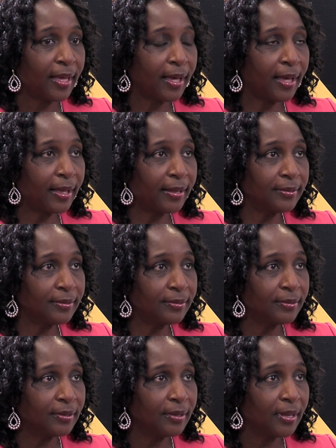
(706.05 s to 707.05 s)
And
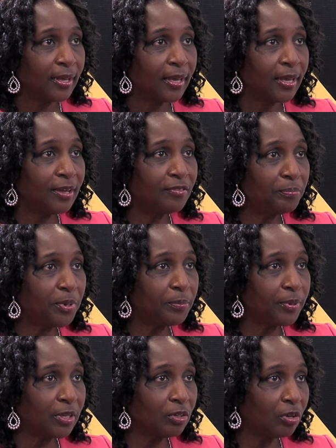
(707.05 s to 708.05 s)
if
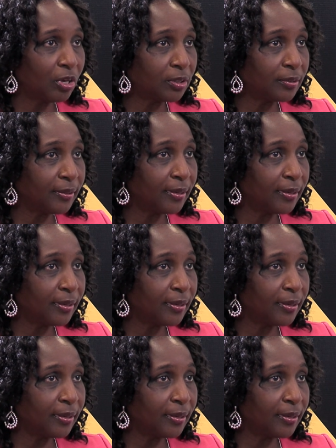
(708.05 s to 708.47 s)
people are not